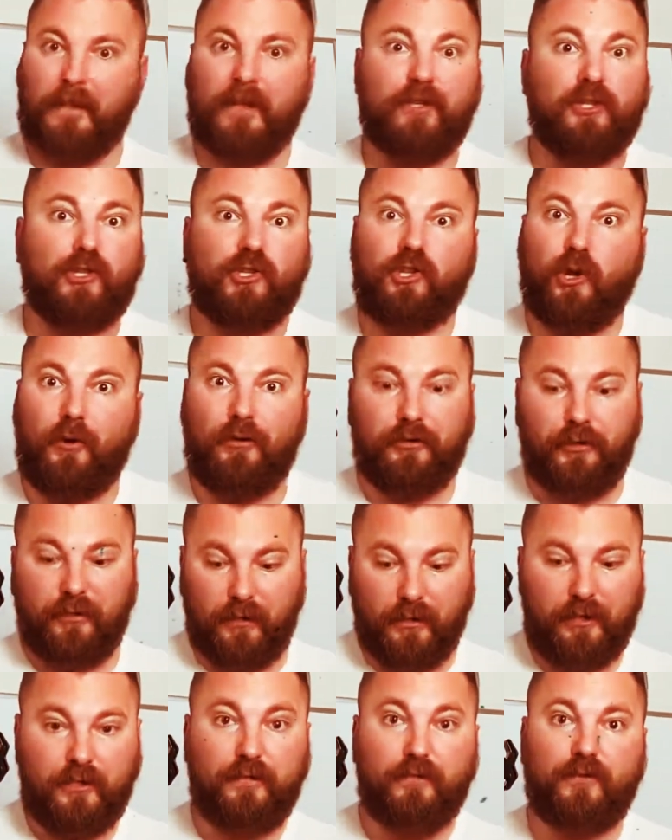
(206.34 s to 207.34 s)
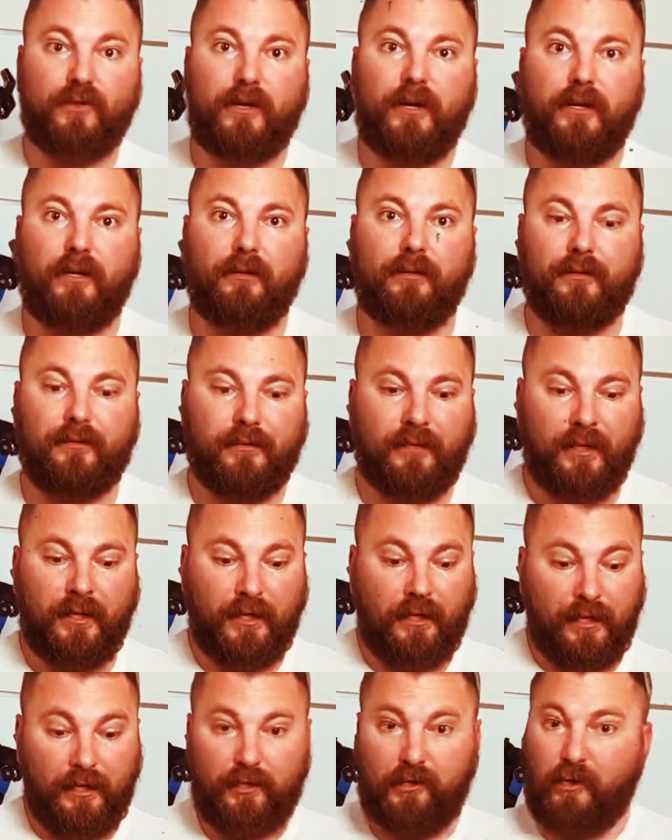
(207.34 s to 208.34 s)
Start doing some drills.
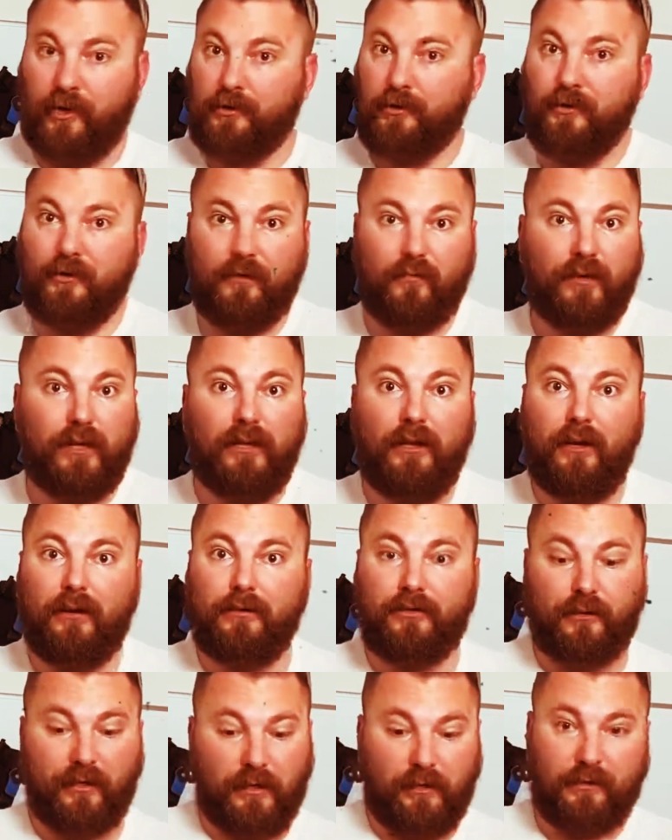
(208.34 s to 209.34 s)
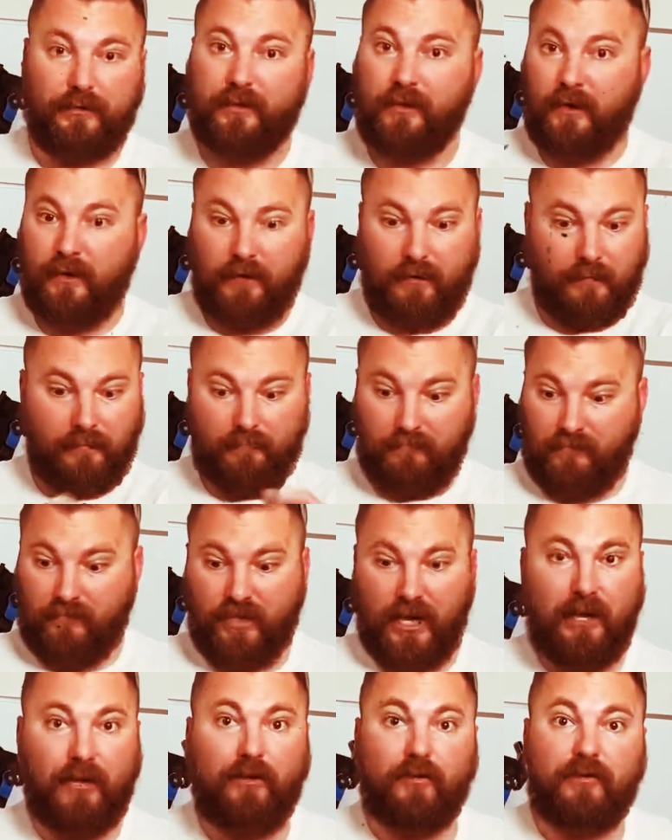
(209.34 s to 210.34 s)
Start doing reload drills.
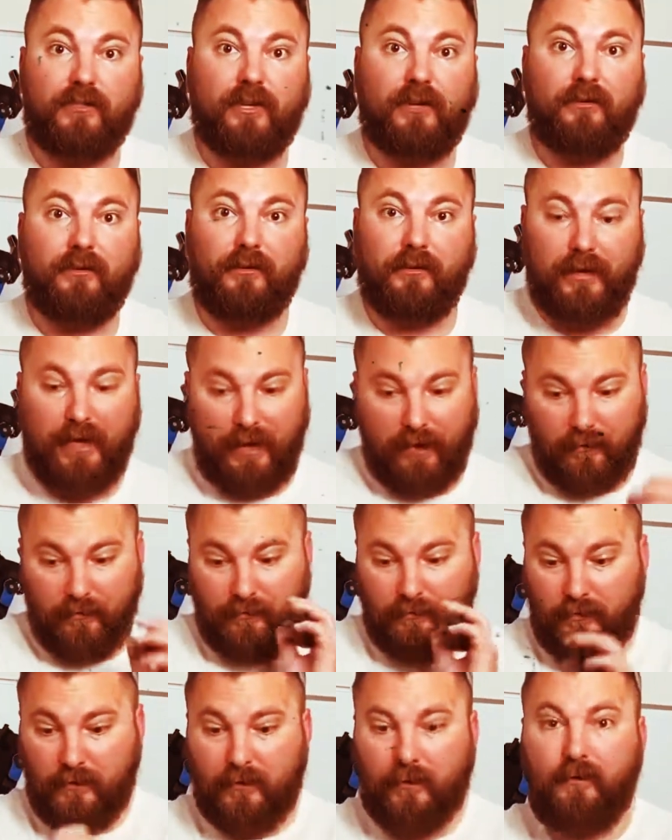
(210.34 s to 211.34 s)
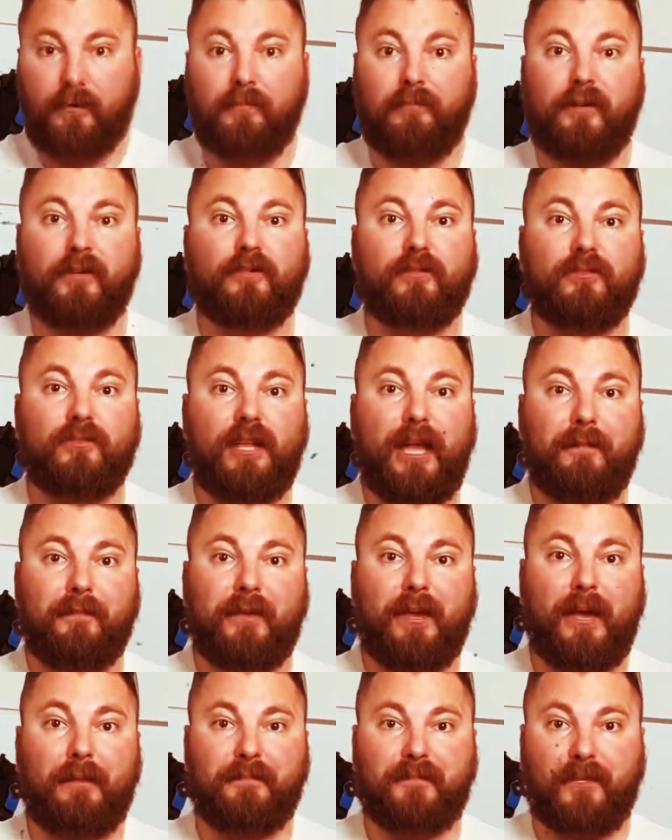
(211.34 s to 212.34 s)
Take your cylinder down, put your snap
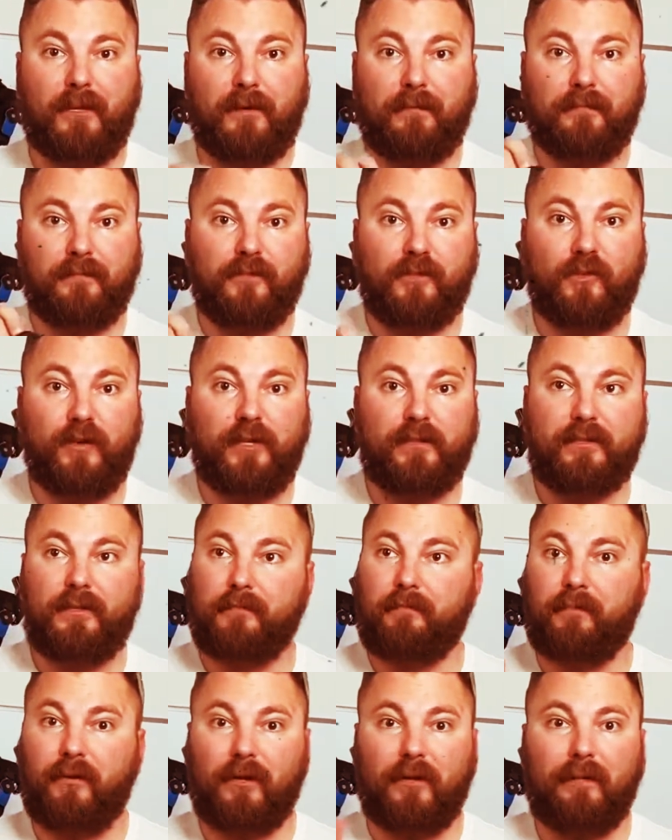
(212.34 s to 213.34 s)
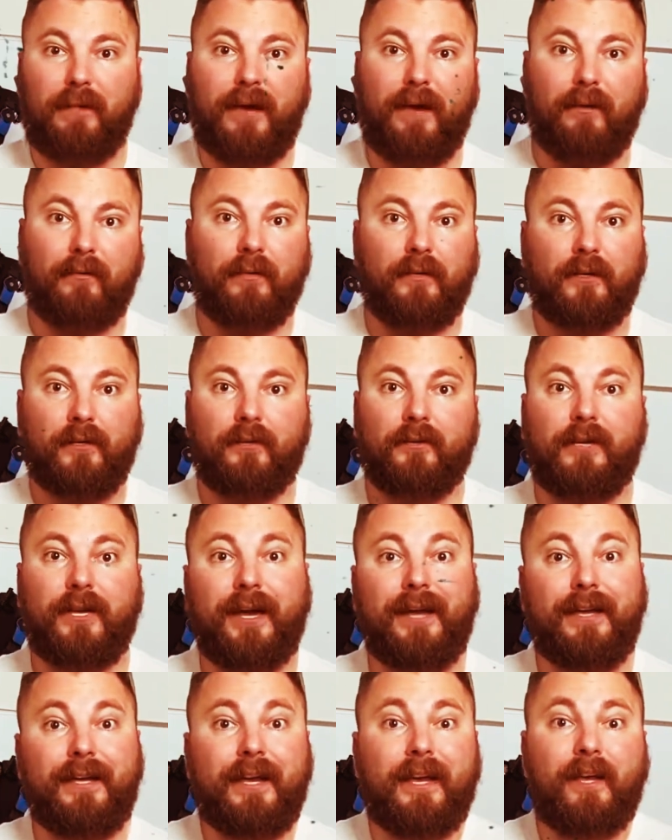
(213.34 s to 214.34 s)
caps in them, twist it, pull them out,
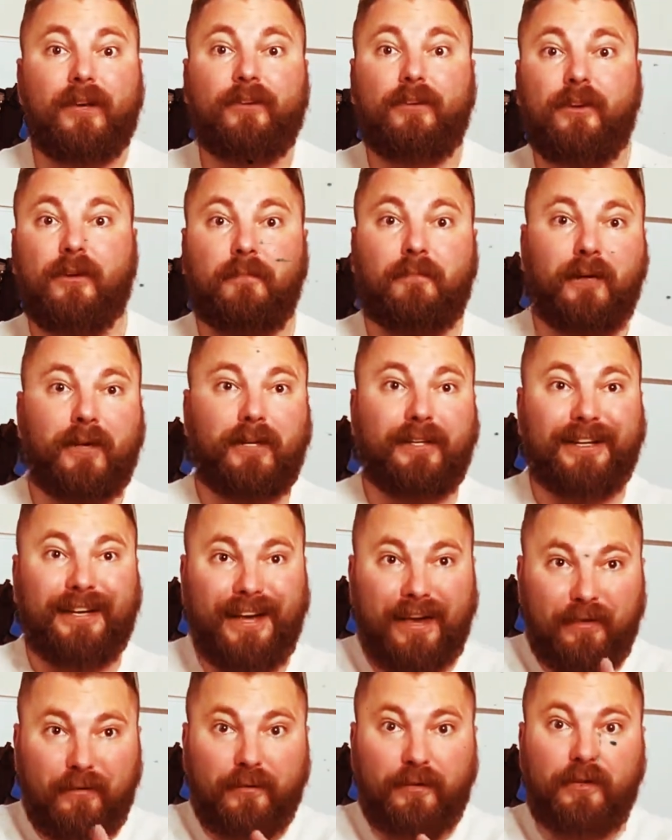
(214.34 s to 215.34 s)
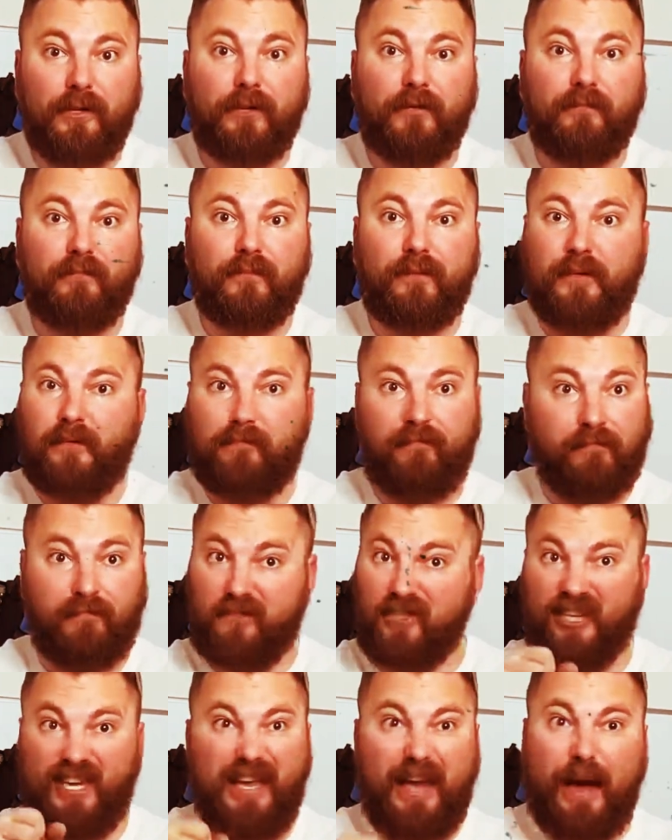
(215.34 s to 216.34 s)
okay? You can put it together and you can
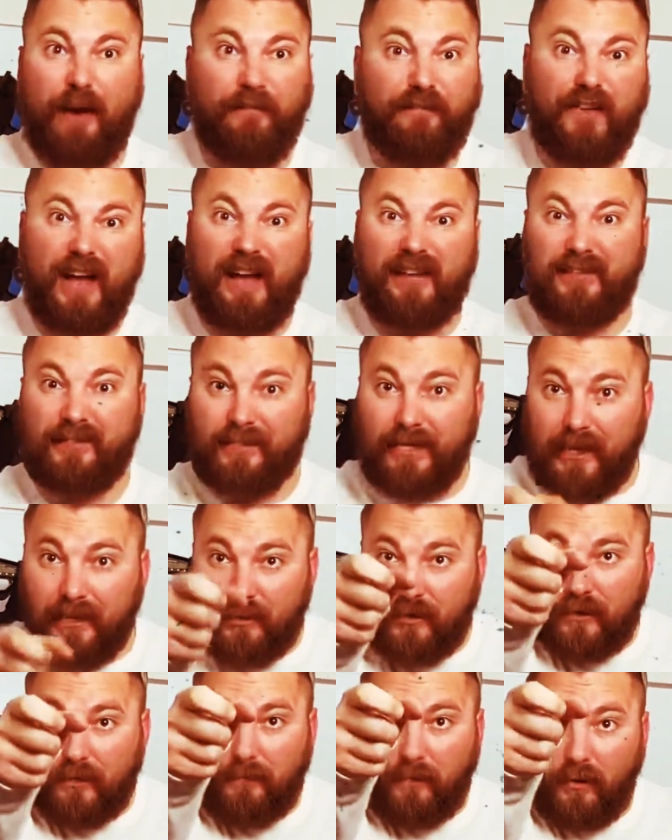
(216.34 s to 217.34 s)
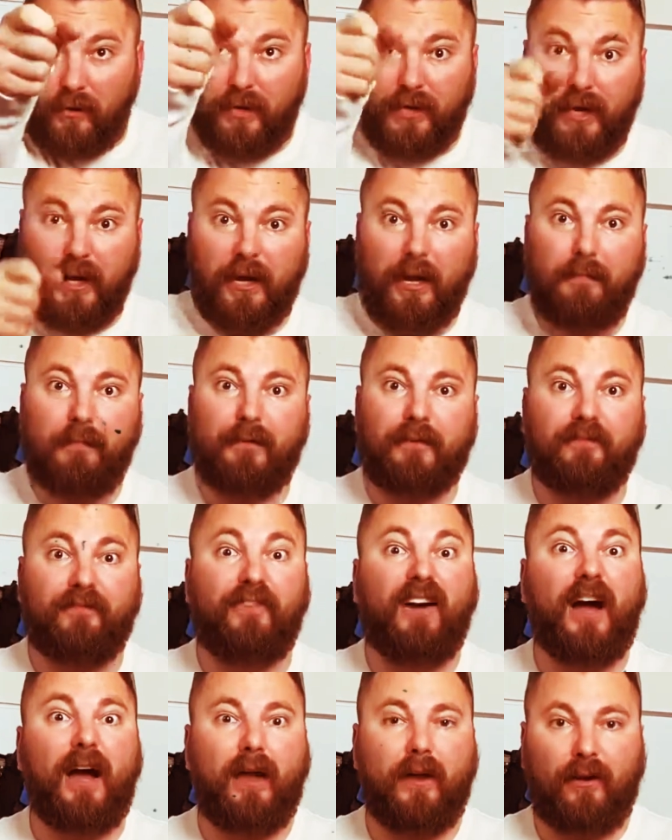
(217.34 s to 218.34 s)
see how fast it takes you to pull the gun up and
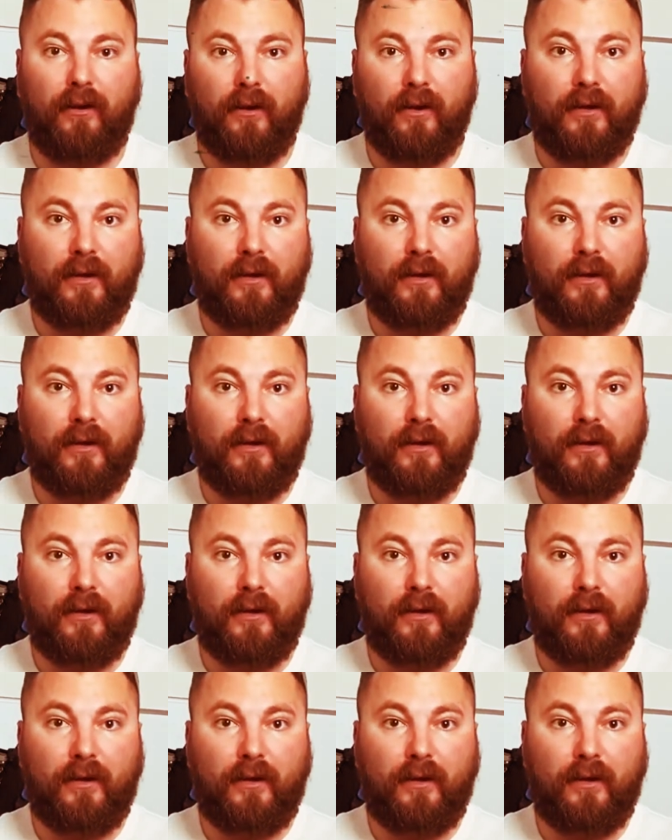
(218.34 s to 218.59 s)
fire.